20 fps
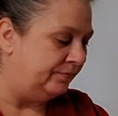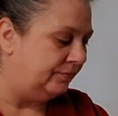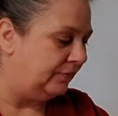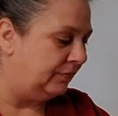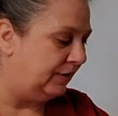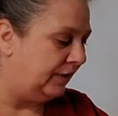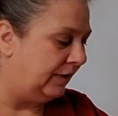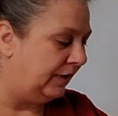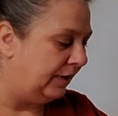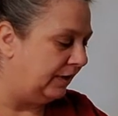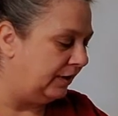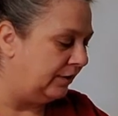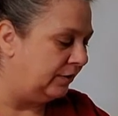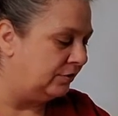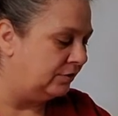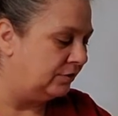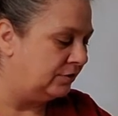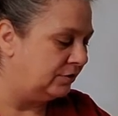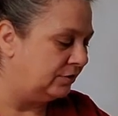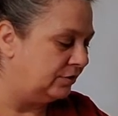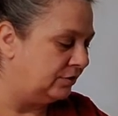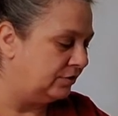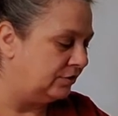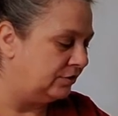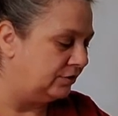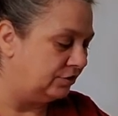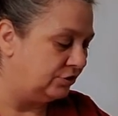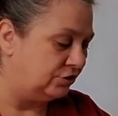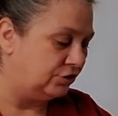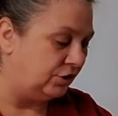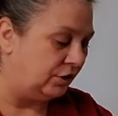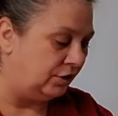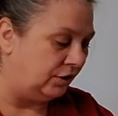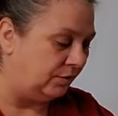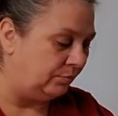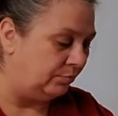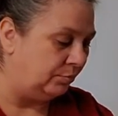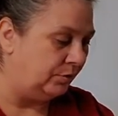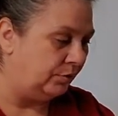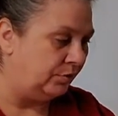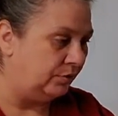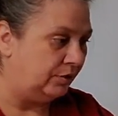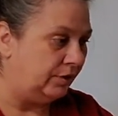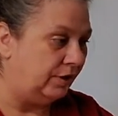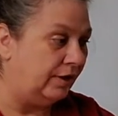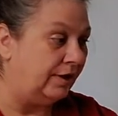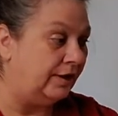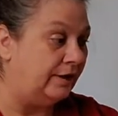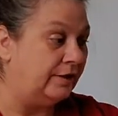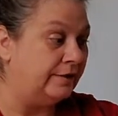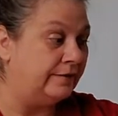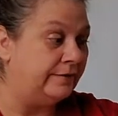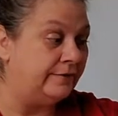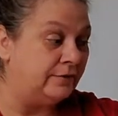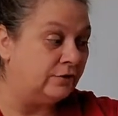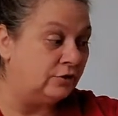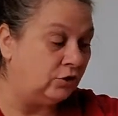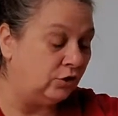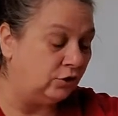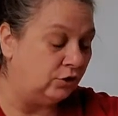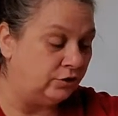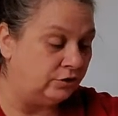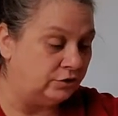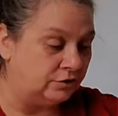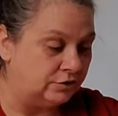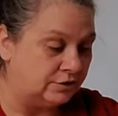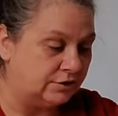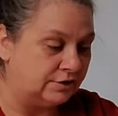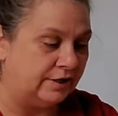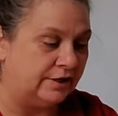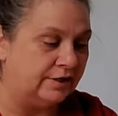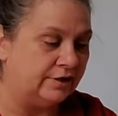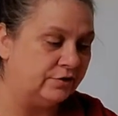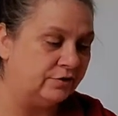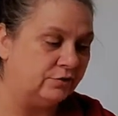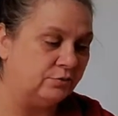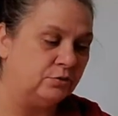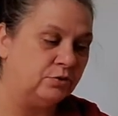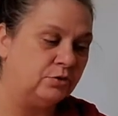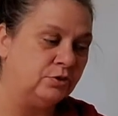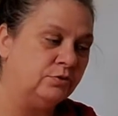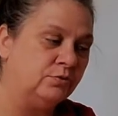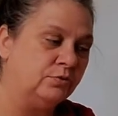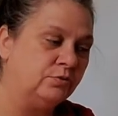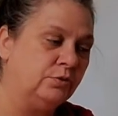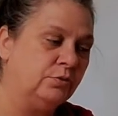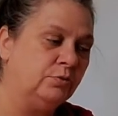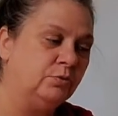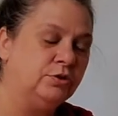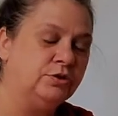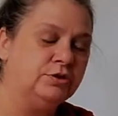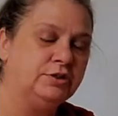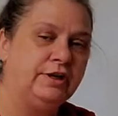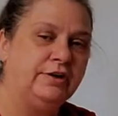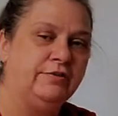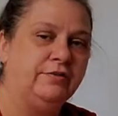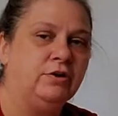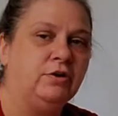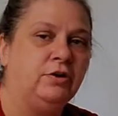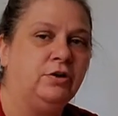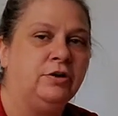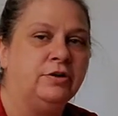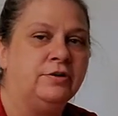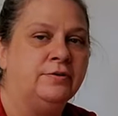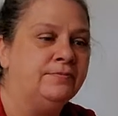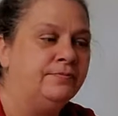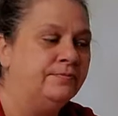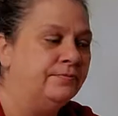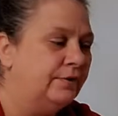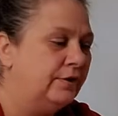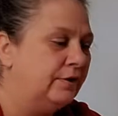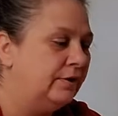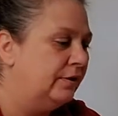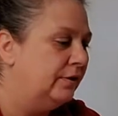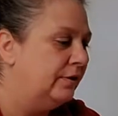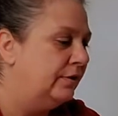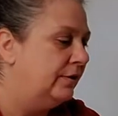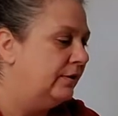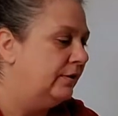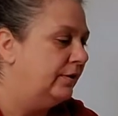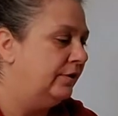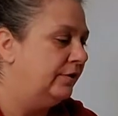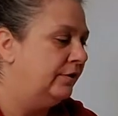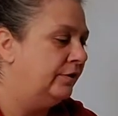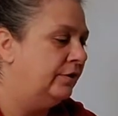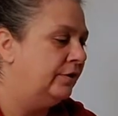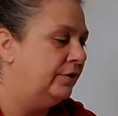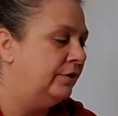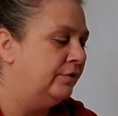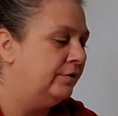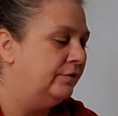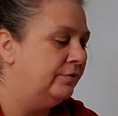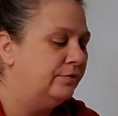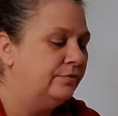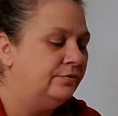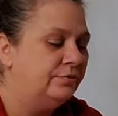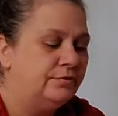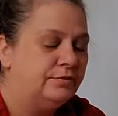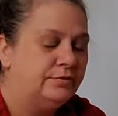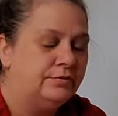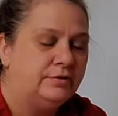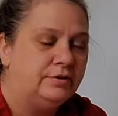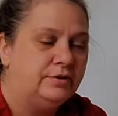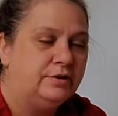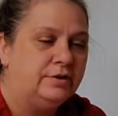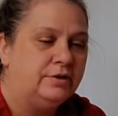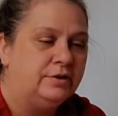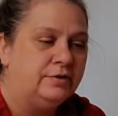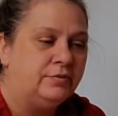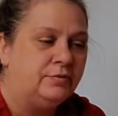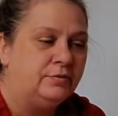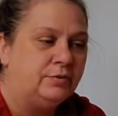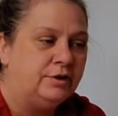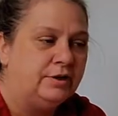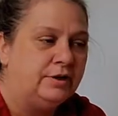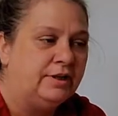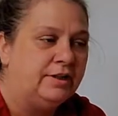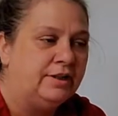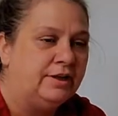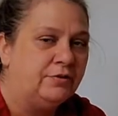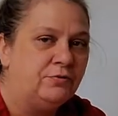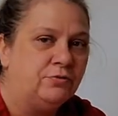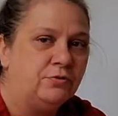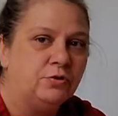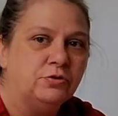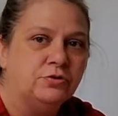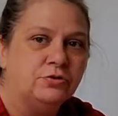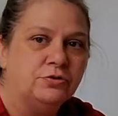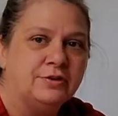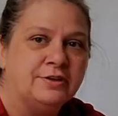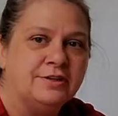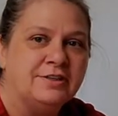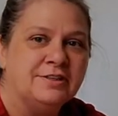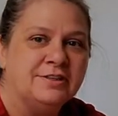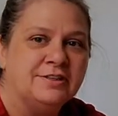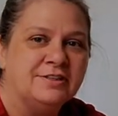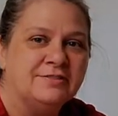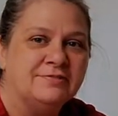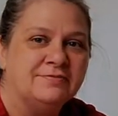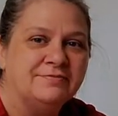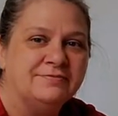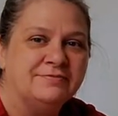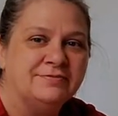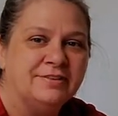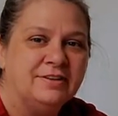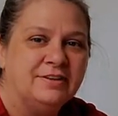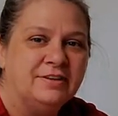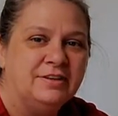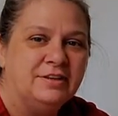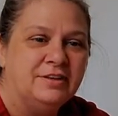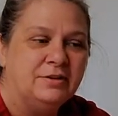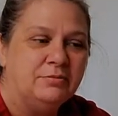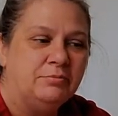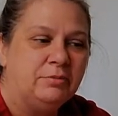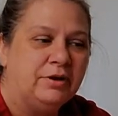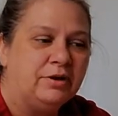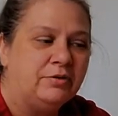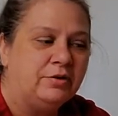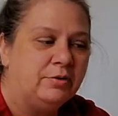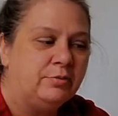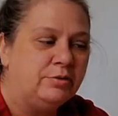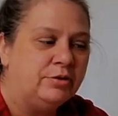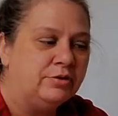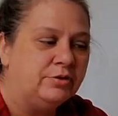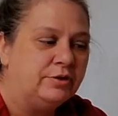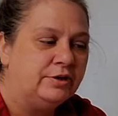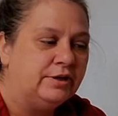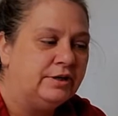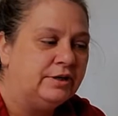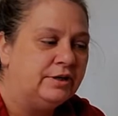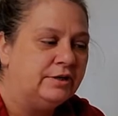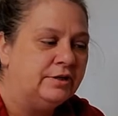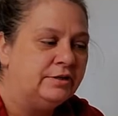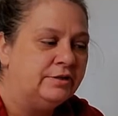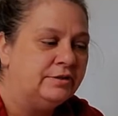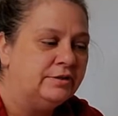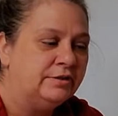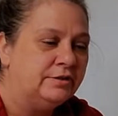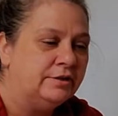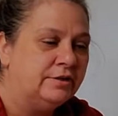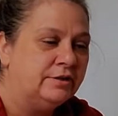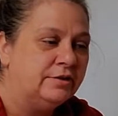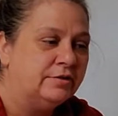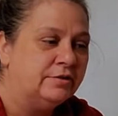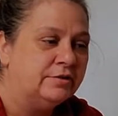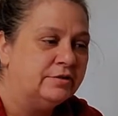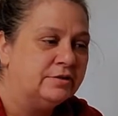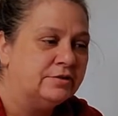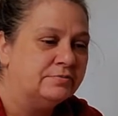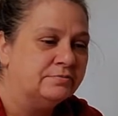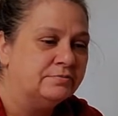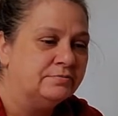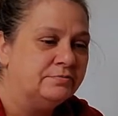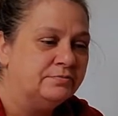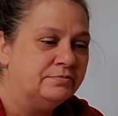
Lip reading: the house, the shop, and the garden side, because we want to have a garden area, and I like fruit trees, and my grandmother had some